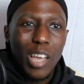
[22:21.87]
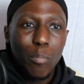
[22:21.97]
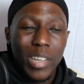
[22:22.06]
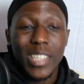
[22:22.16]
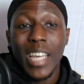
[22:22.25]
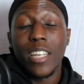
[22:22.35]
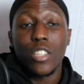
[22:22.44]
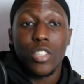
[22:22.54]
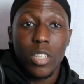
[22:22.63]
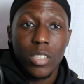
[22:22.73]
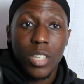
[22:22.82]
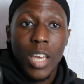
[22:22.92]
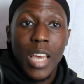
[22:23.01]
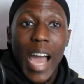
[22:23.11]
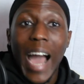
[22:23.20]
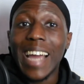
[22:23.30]
pretentious
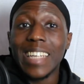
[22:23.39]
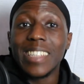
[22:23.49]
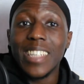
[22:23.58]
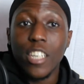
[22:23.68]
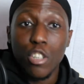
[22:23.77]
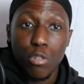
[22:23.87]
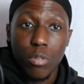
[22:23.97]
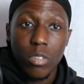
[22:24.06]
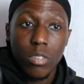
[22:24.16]
ideal,